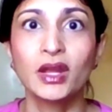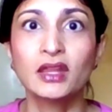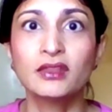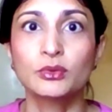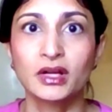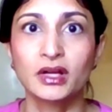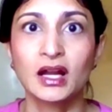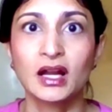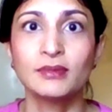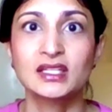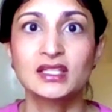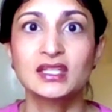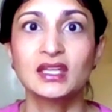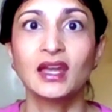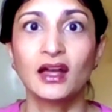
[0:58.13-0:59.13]
to the way that
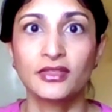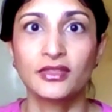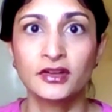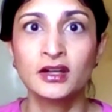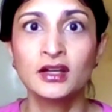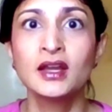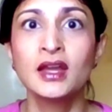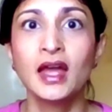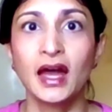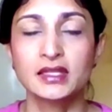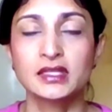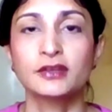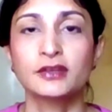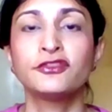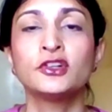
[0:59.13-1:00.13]
we're coming together